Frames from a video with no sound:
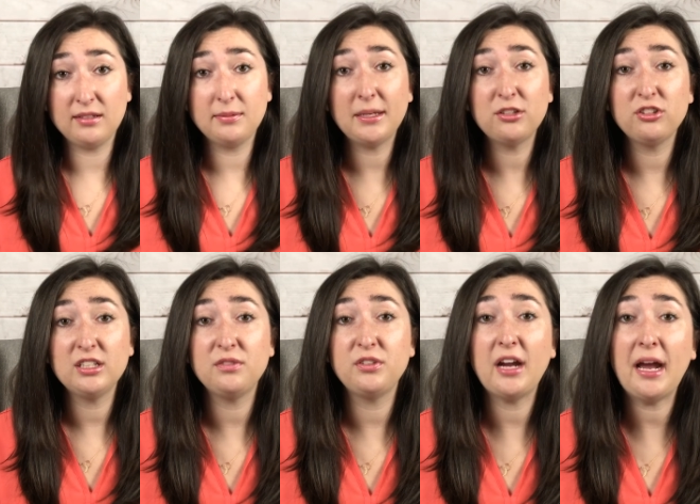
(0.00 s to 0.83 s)
especially
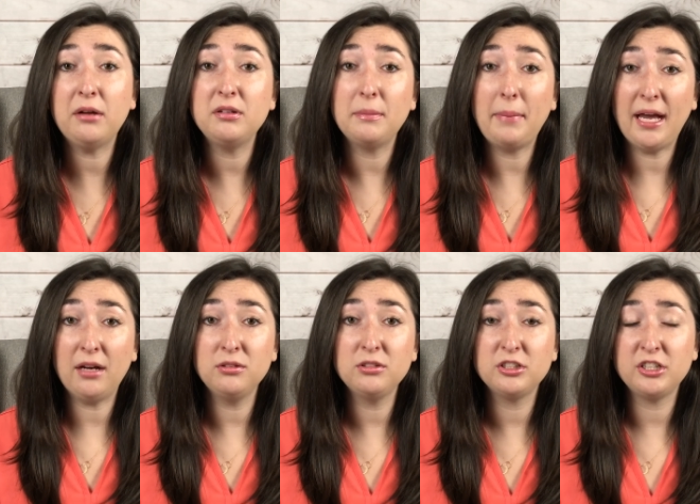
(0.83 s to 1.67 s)
if you're out and
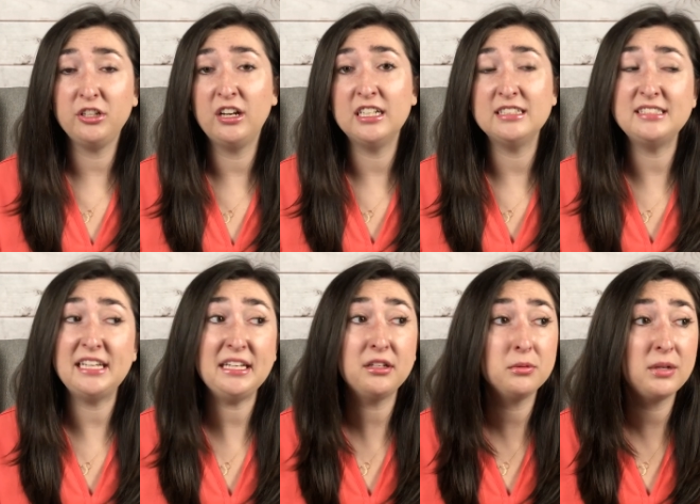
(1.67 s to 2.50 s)
about or you're on a
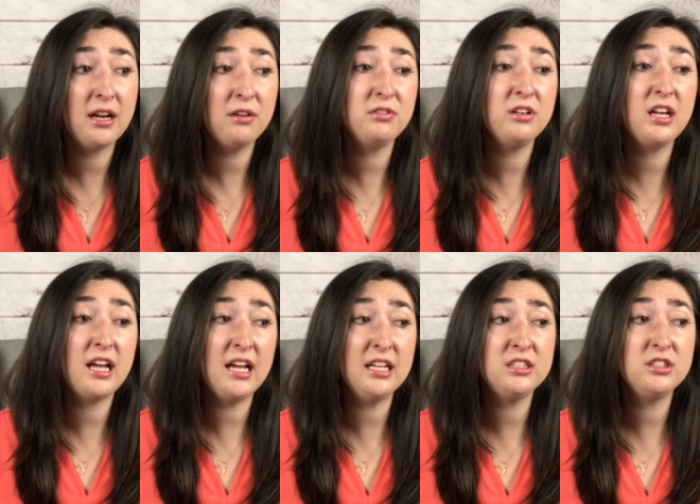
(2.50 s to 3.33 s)
date or whatever
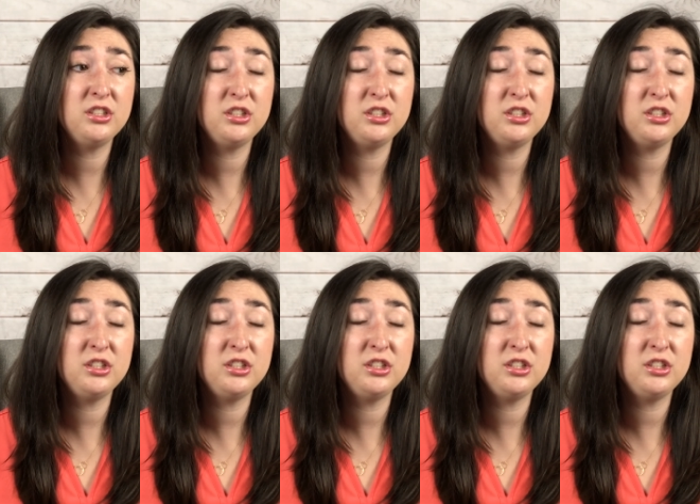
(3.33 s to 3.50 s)
and